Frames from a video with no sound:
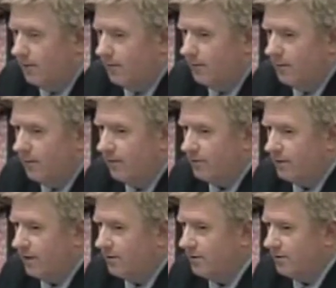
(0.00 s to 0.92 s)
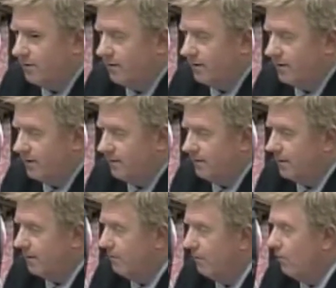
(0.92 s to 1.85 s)
Through the investigations of the
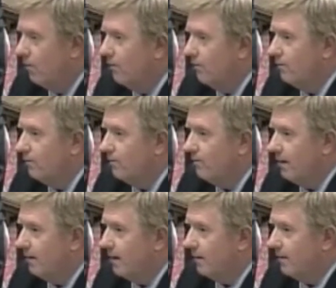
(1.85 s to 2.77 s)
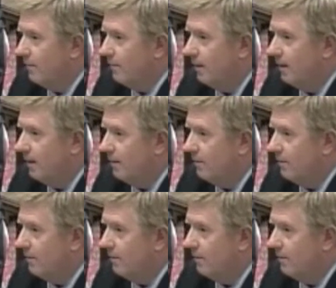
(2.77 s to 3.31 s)
divorce, found out that my